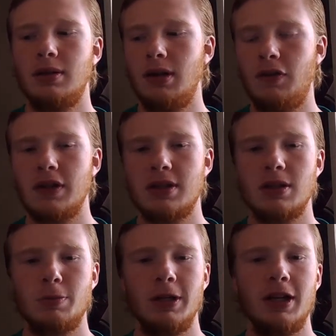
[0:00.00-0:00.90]
Defense
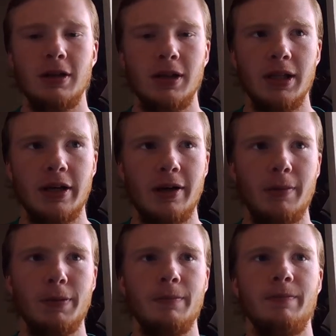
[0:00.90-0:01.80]
has been getting lit
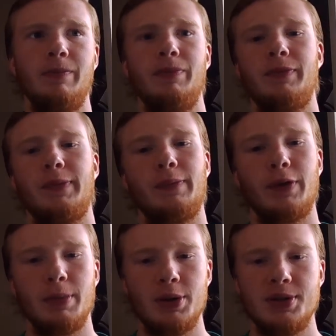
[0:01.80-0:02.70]
up
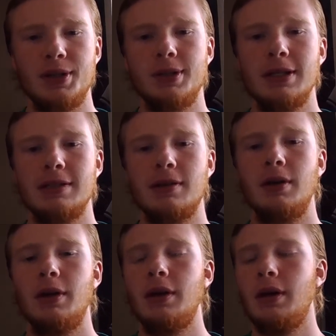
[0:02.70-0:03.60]
for most of the season.
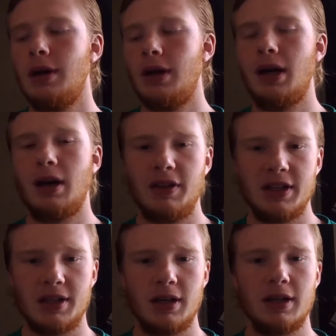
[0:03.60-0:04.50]
And I think
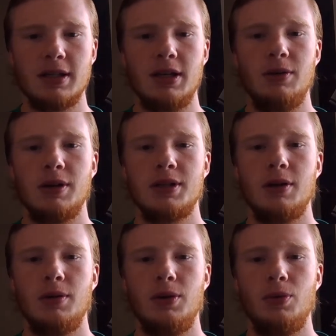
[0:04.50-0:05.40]
that's going to continue against
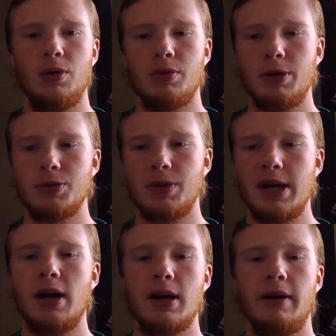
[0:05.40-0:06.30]
OU, one of the most
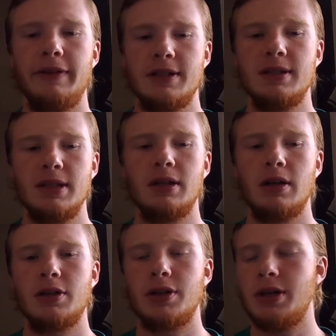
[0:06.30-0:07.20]
red-hot offenses in the
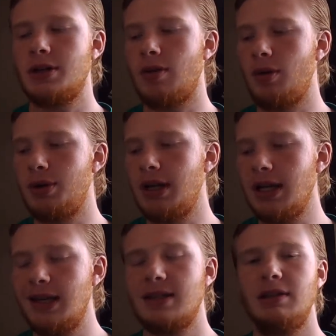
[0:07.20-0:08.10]
country. So I would
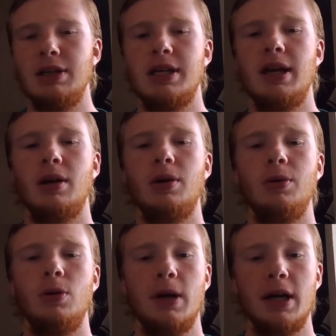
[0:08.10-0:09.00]
easily take
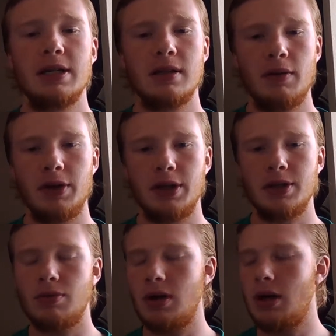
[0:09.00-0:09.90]
OU minus 11 in
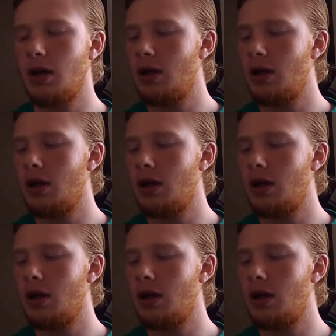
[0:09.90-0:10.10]
this one.